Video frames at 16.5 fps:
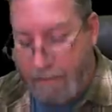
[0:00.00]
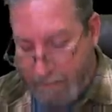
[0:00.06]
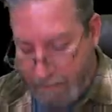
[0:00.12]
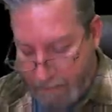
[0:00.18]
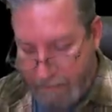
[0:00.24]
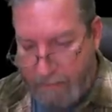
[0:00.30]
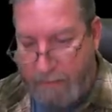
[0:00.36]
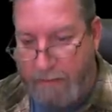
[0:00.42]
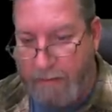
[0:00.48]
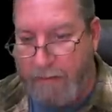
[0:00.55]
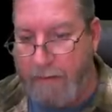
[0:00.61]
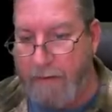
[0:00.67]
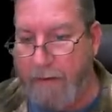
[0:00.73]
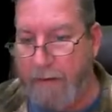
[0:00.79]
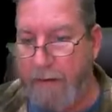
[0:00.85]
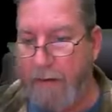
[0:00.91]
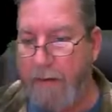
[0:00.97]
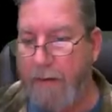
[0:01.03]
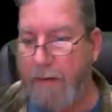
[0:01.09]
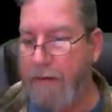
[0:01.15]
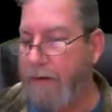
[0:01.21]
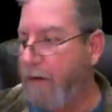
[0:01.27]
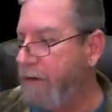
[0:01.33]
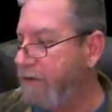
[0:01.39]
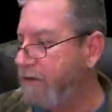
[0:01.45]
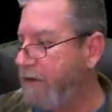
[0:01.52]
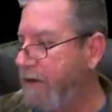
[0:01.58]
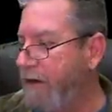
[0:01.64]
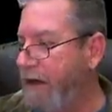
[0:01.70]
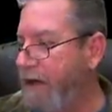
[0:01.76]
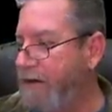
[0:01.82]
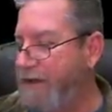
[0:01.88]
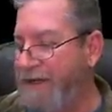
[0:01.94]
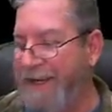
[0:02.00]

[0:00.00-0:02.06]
higher res earlier. Oh, sorry. I just